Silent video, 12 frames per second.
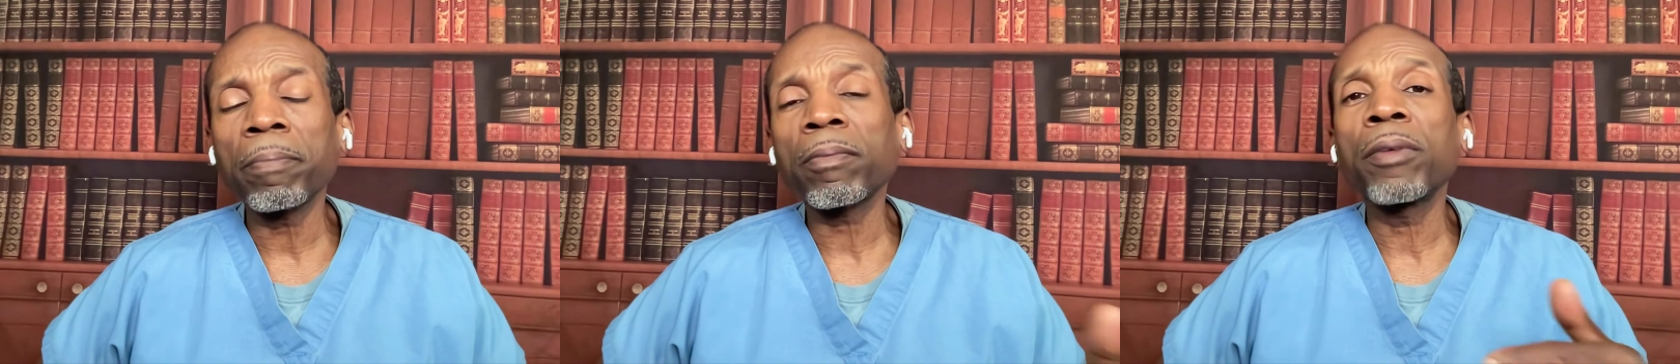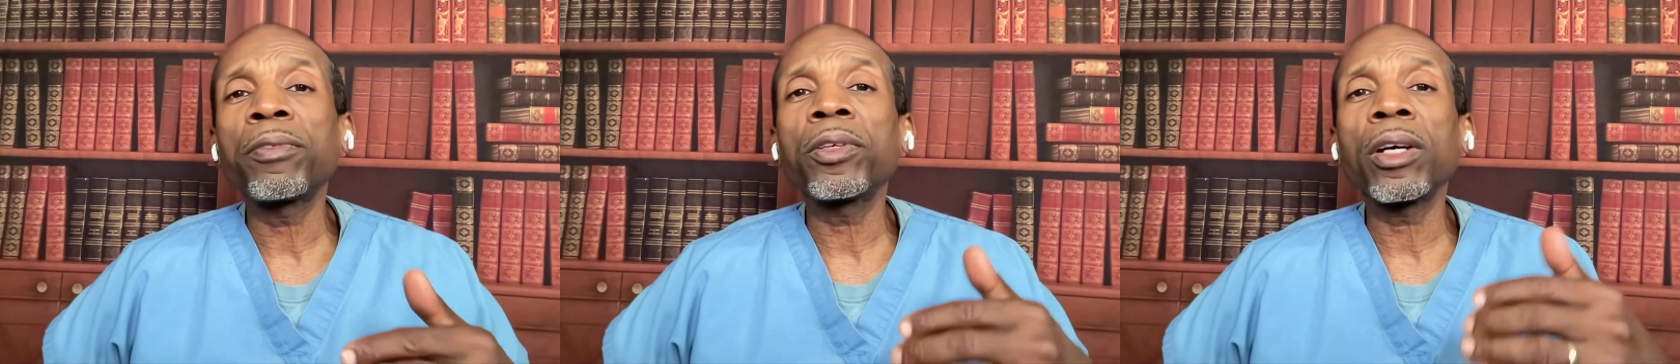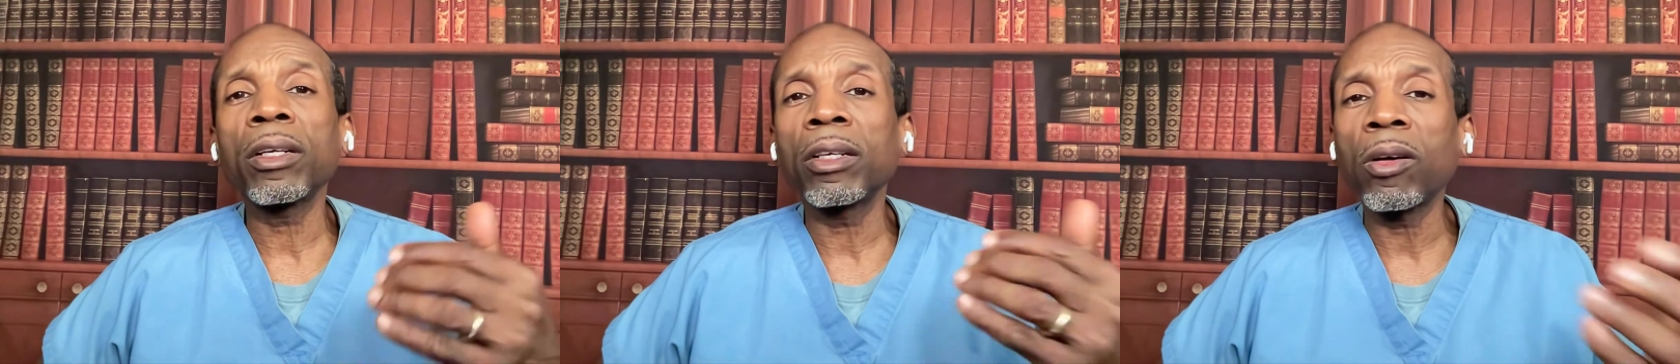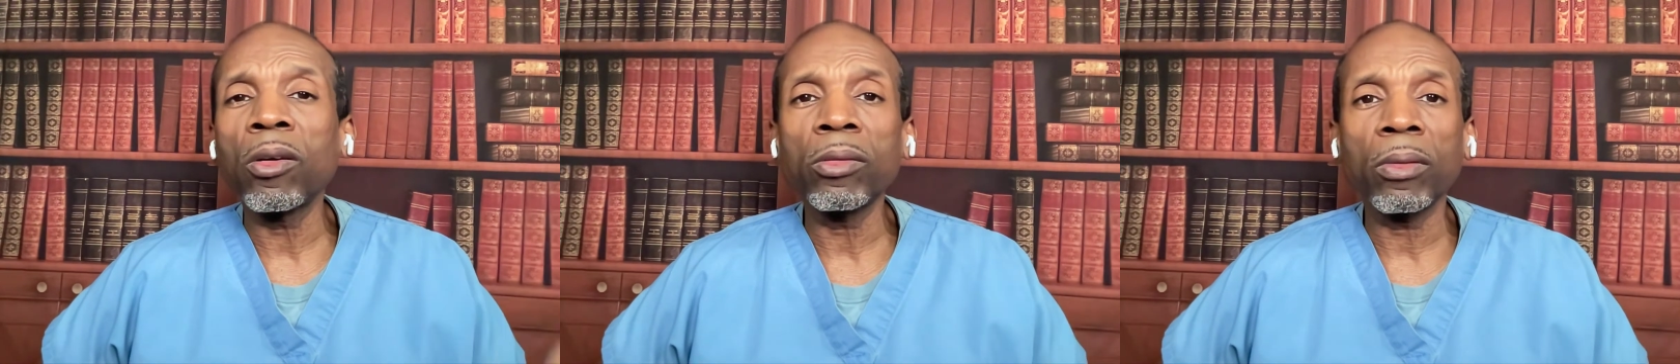If you're going to
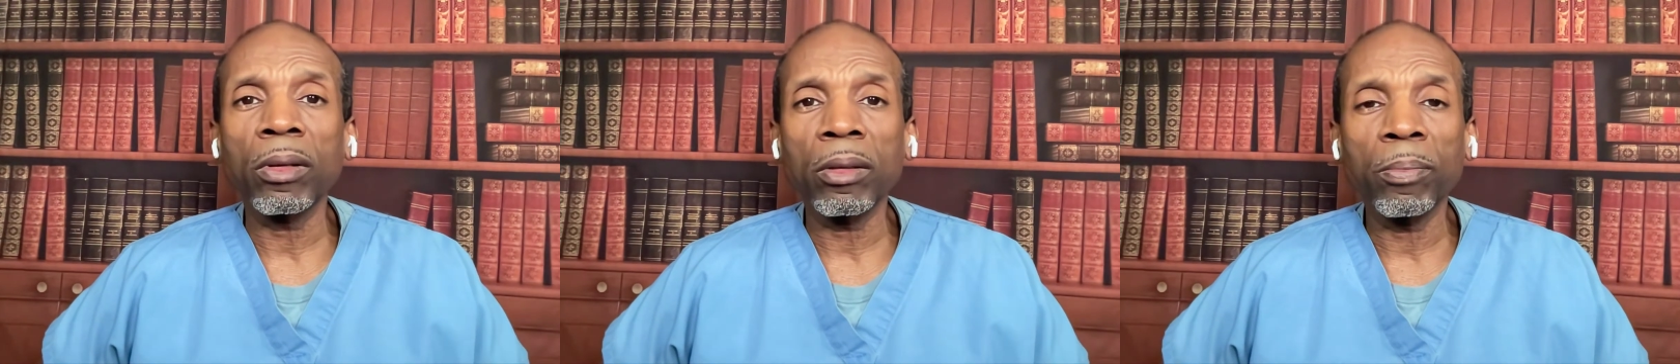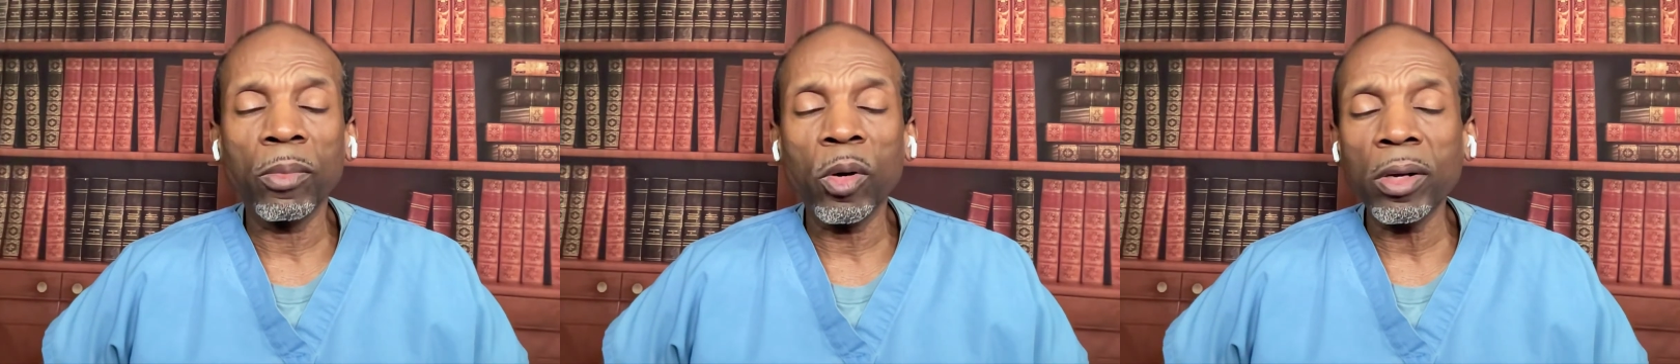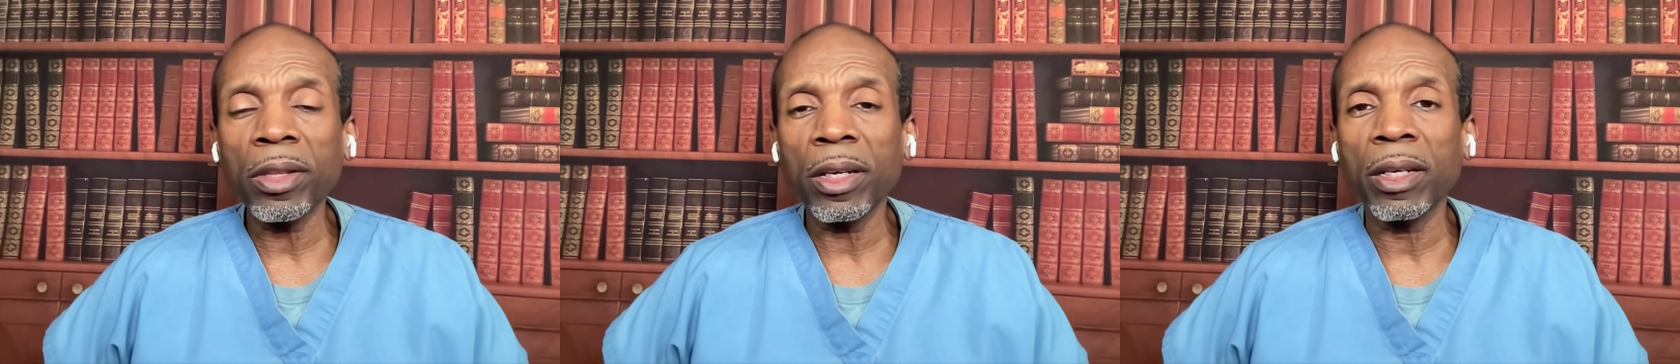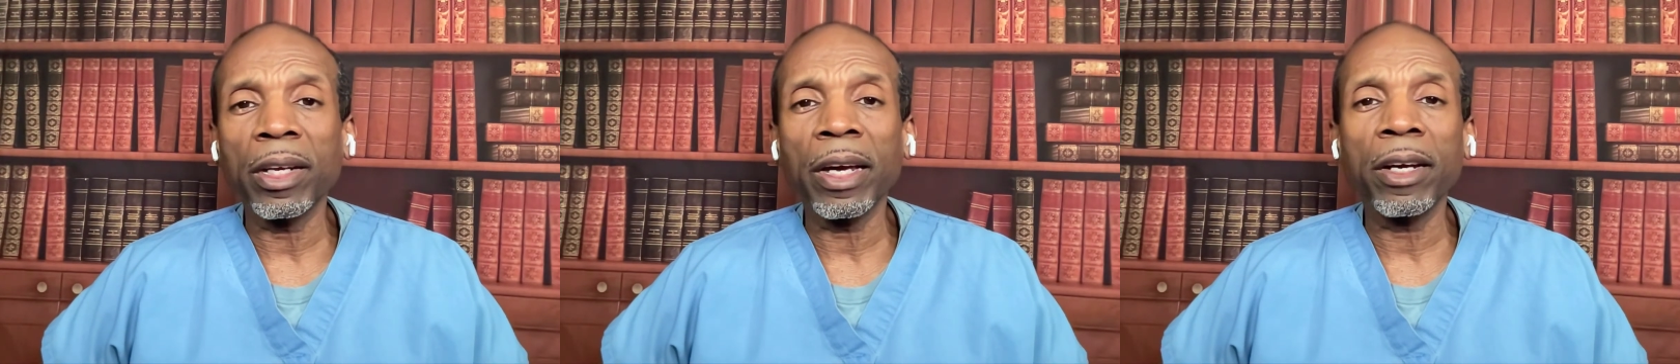go more than
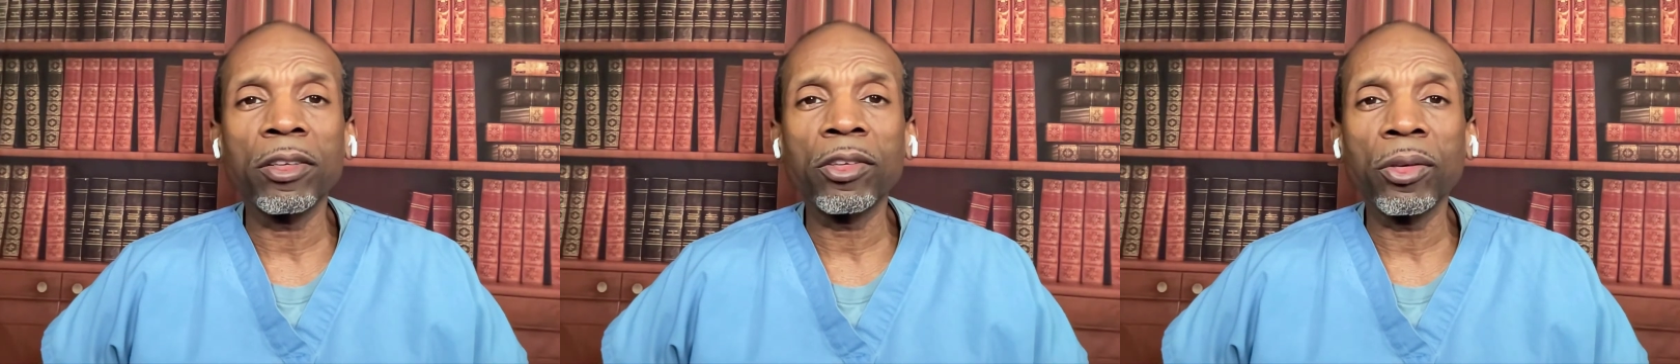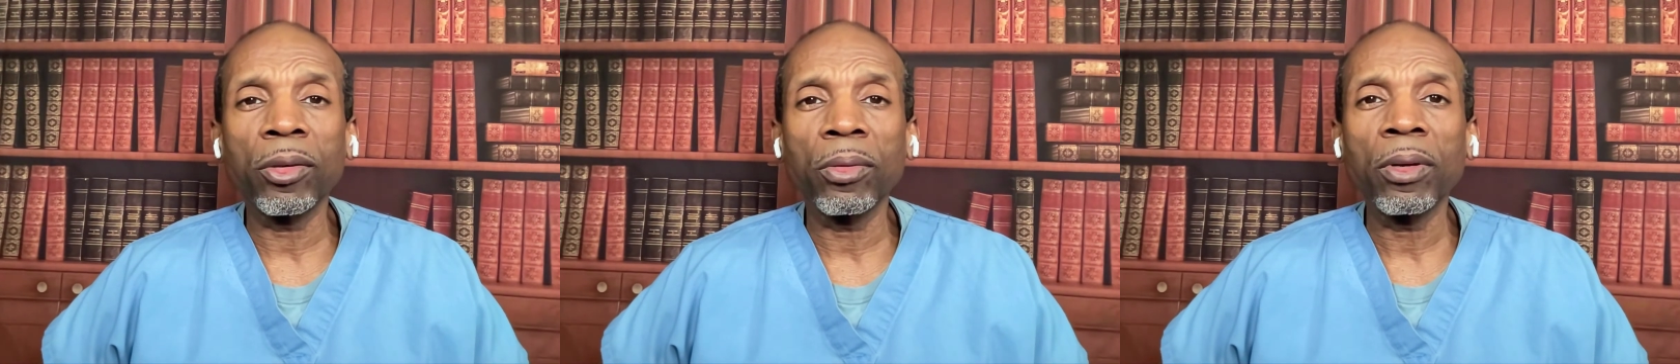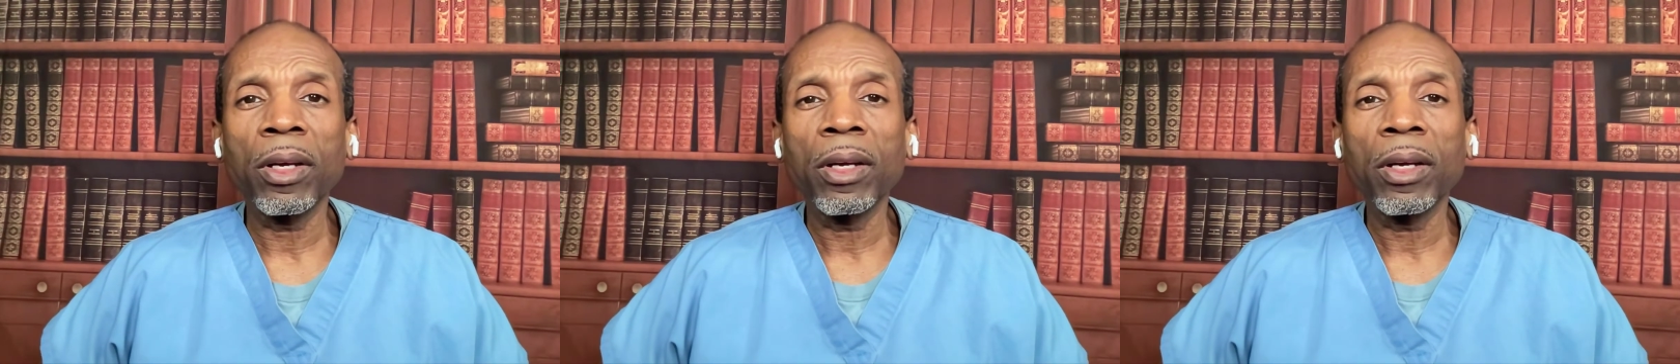a day or two,